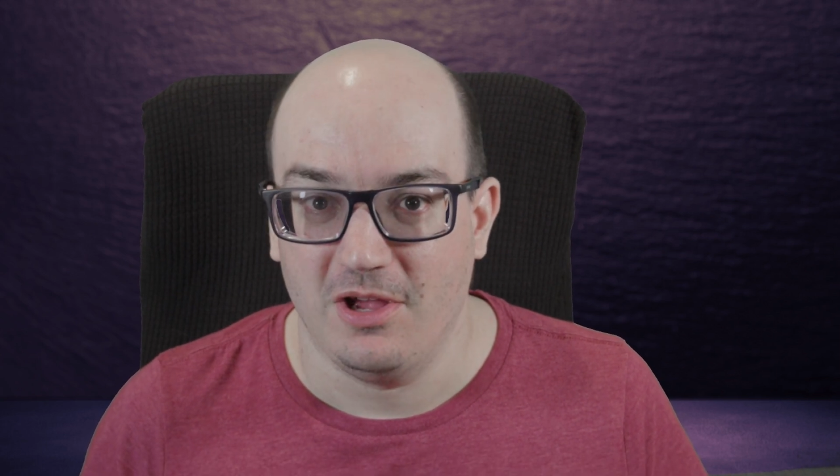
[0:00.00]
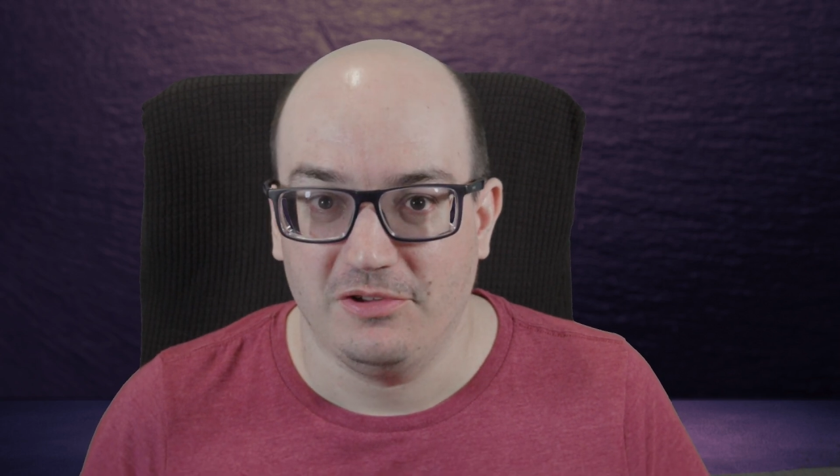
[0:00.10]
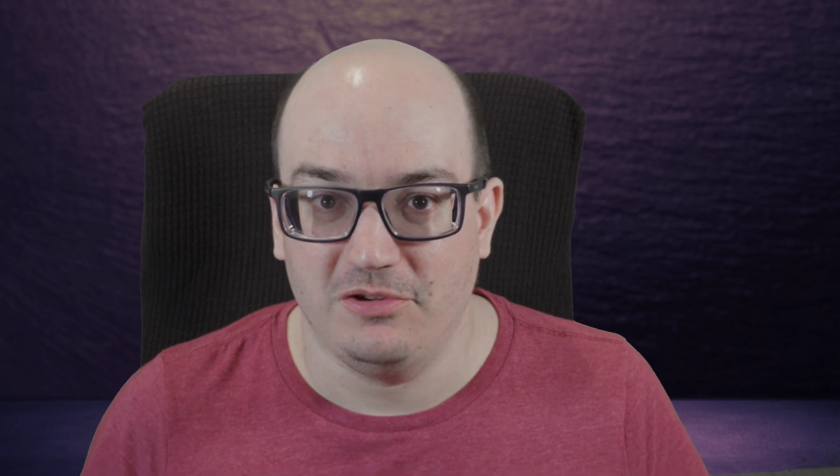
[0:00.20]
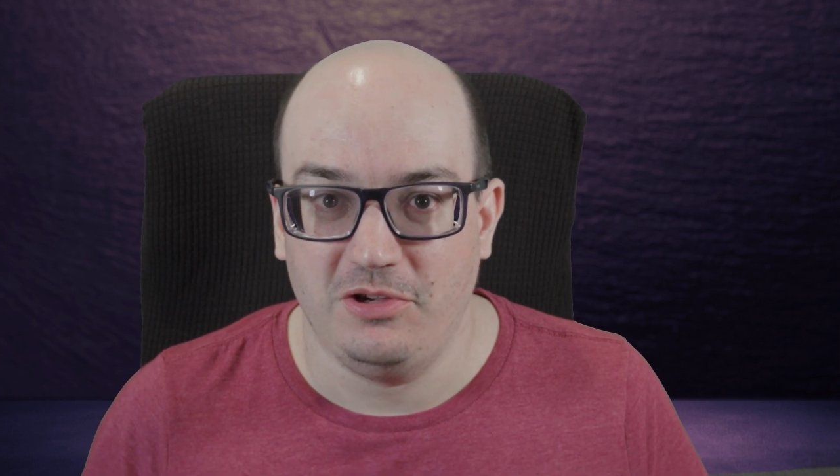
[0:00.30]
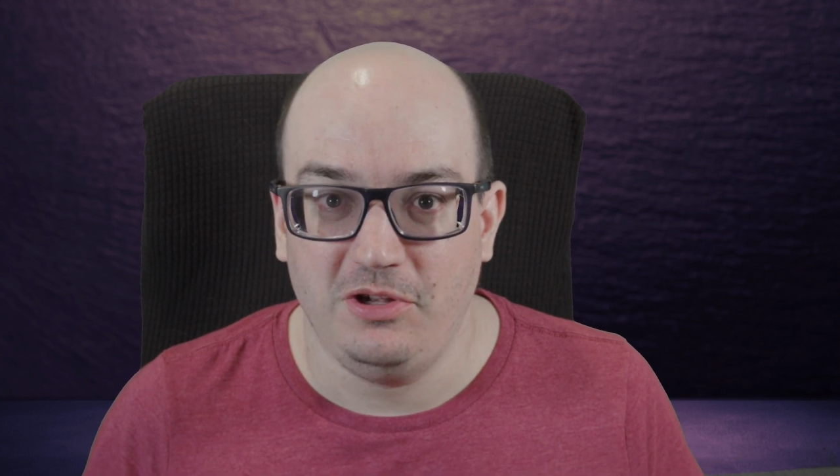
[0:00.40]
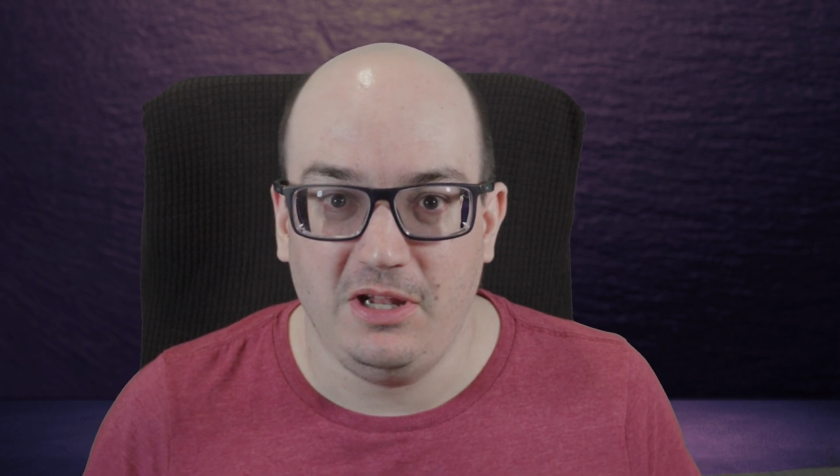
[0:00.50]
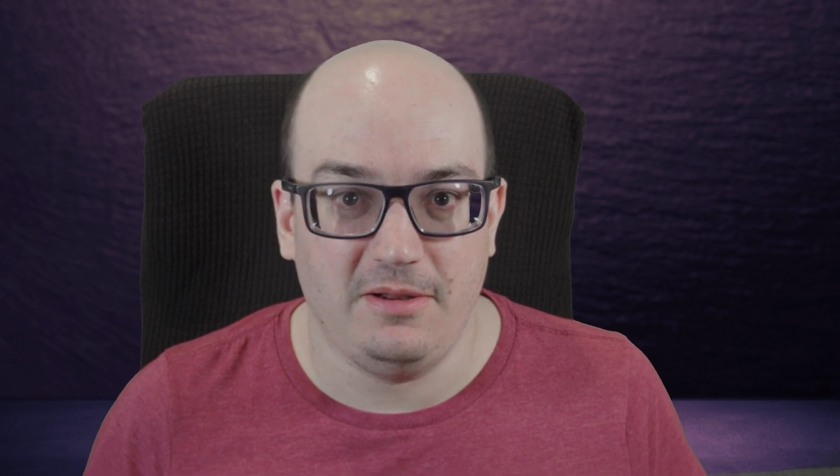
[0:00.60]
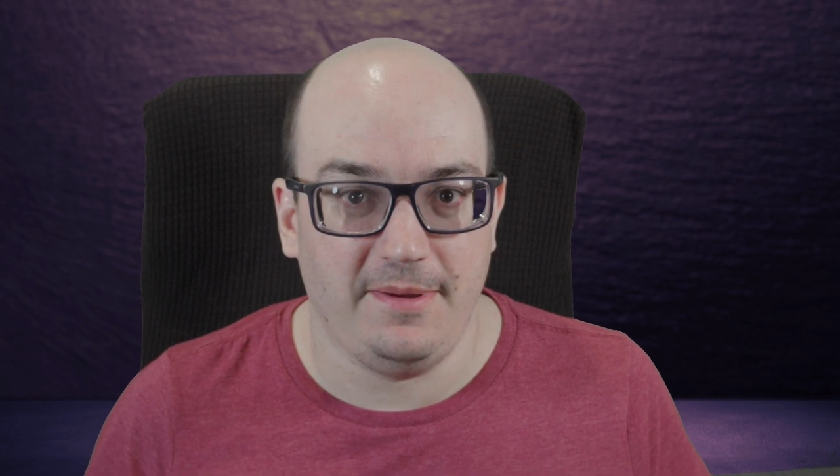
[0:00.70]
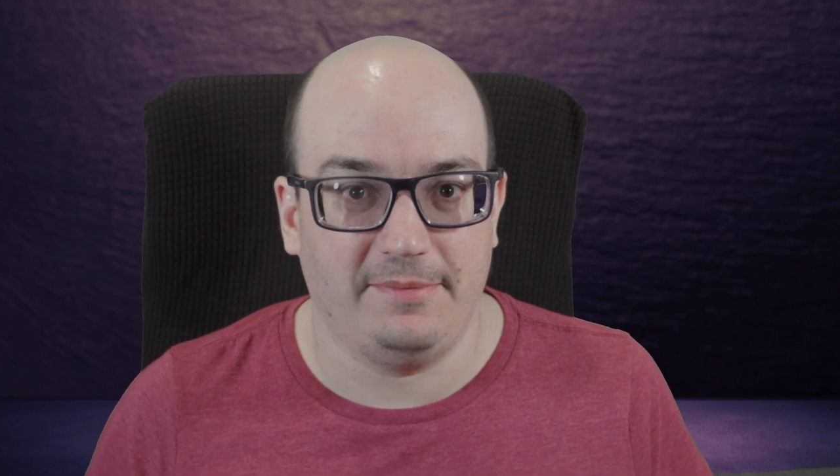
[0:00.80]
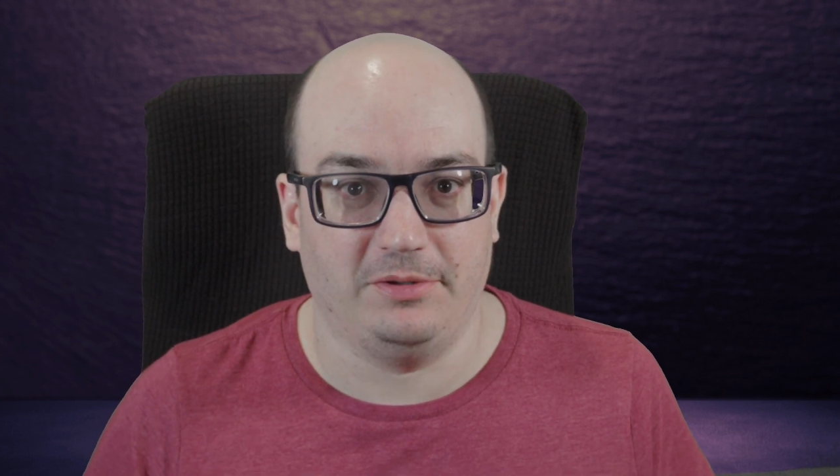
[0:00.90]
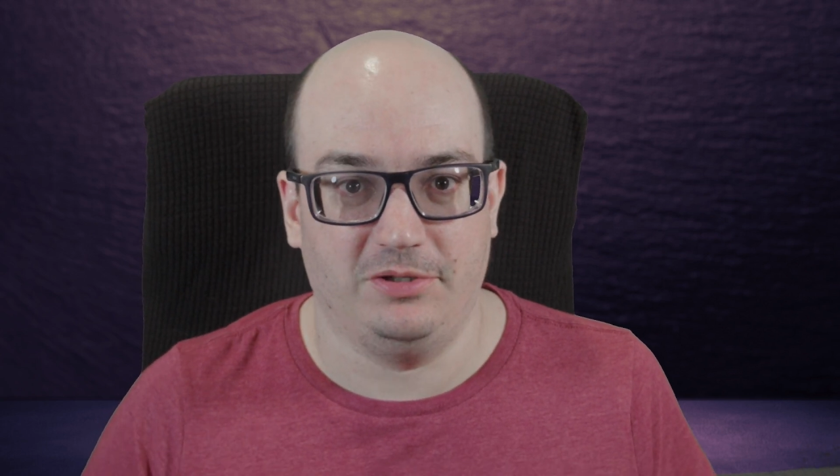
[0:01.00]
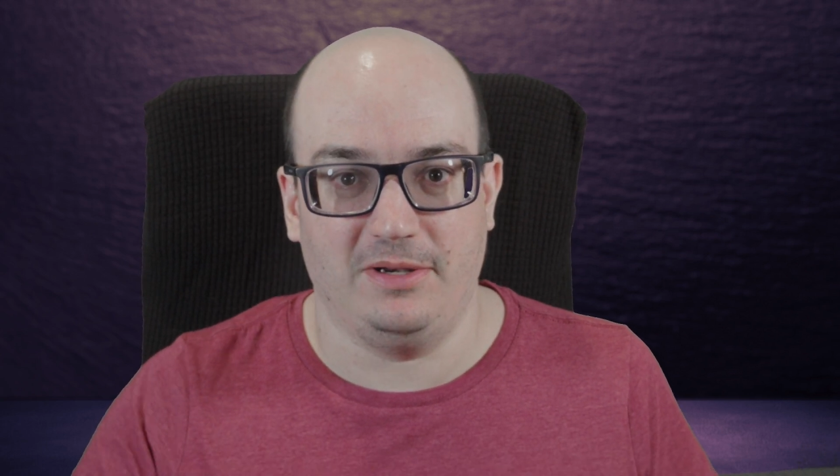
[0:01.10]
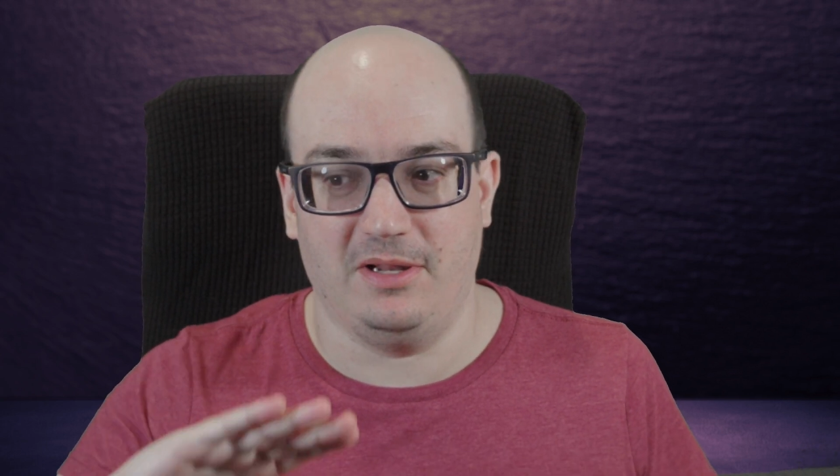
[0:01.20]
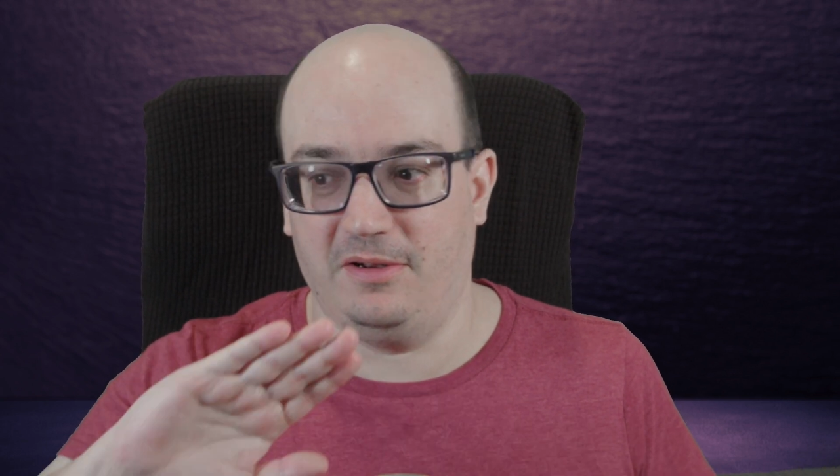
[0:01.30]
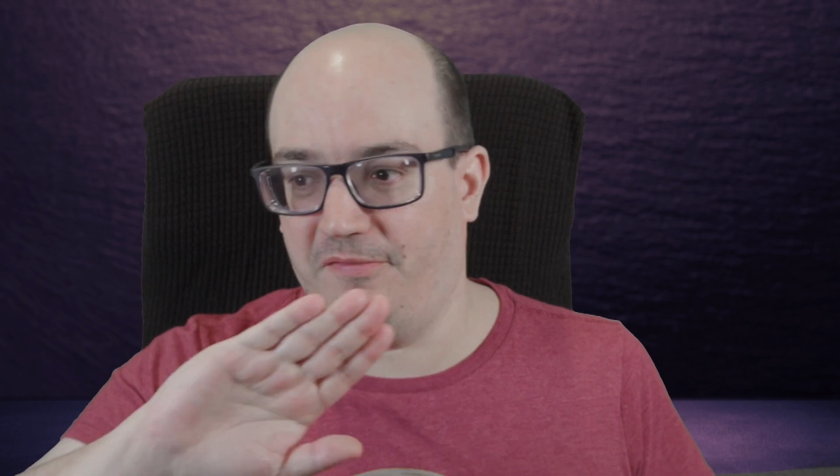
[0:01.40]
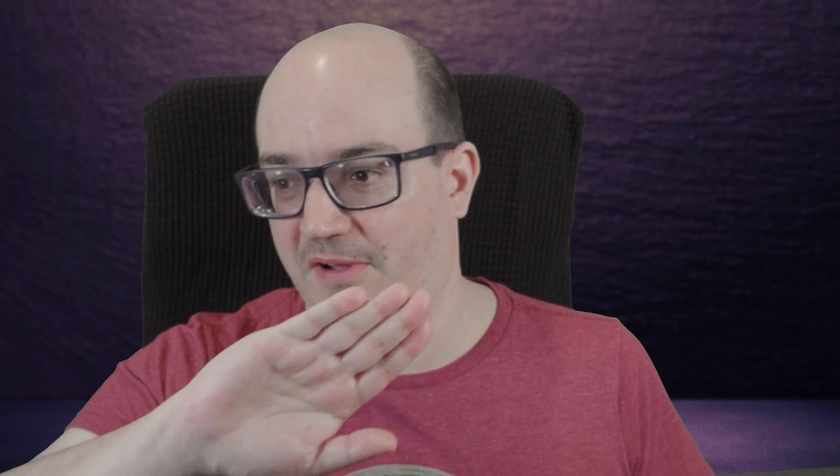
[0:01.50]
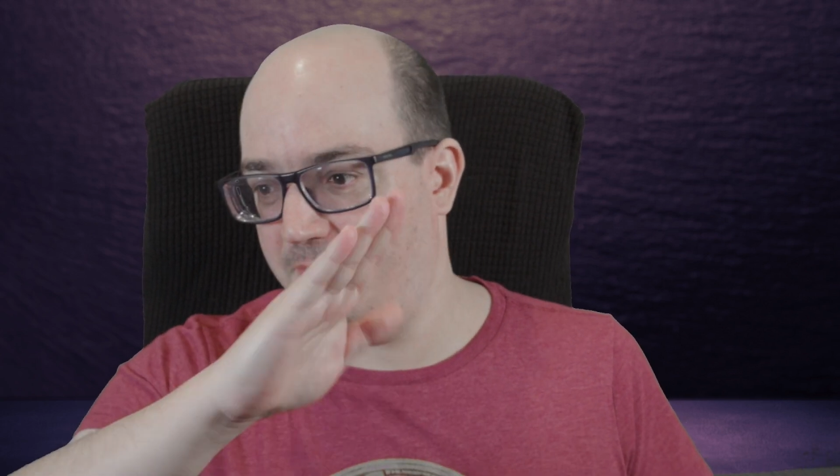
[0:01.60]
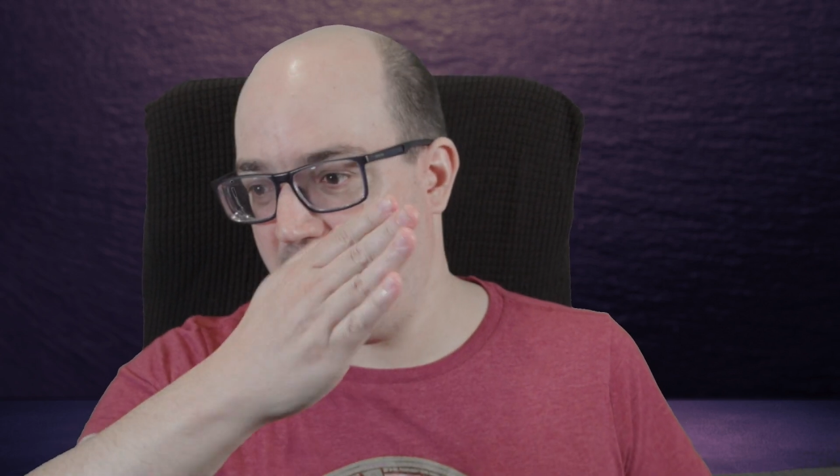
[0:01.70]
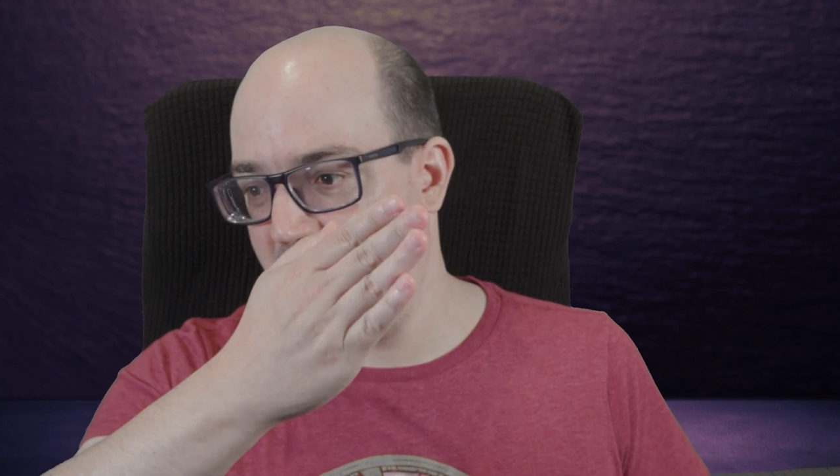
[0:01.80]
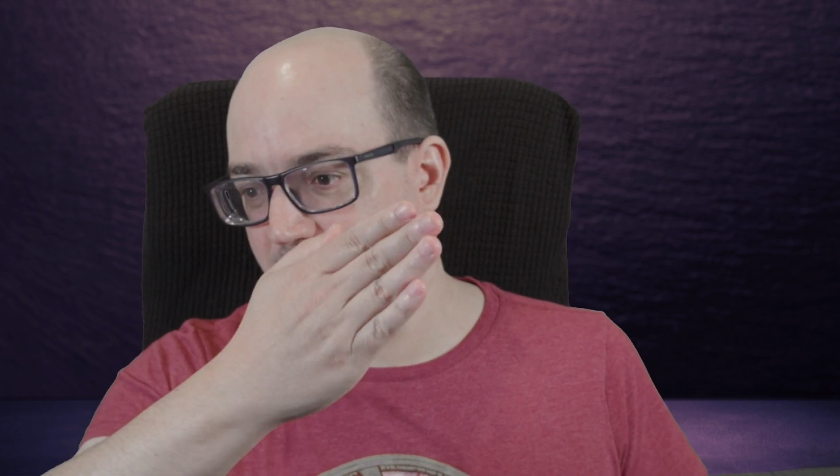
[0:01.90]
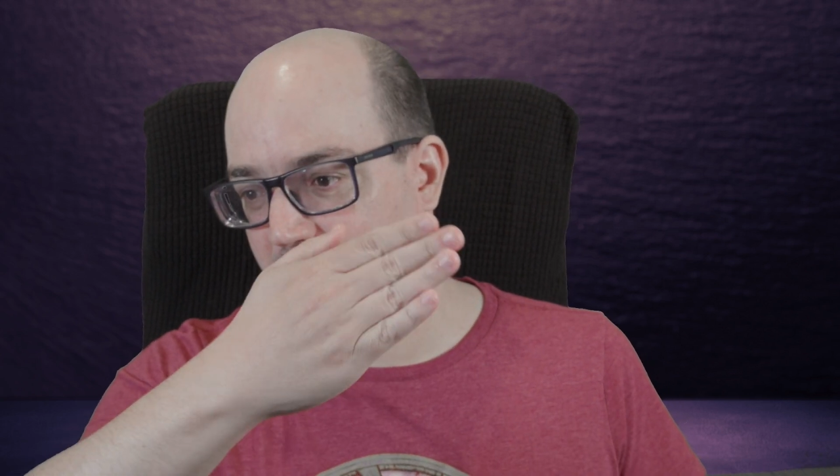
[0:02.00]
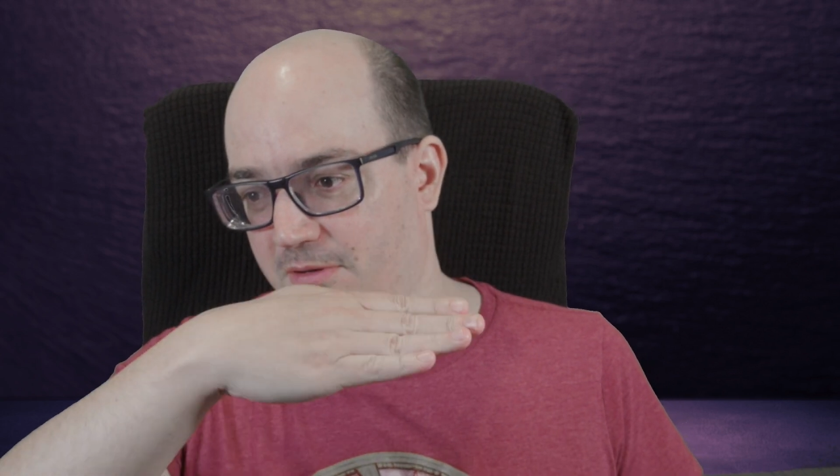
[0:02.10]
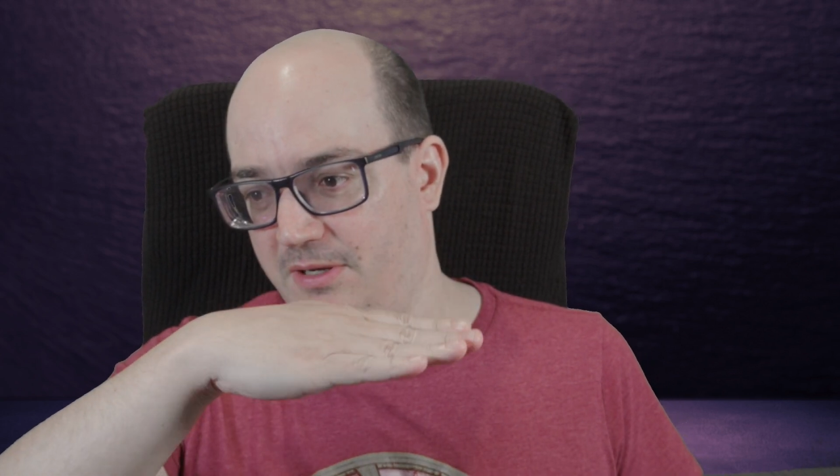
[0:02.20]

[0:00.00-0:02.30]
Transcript: So you need to be able to identify paper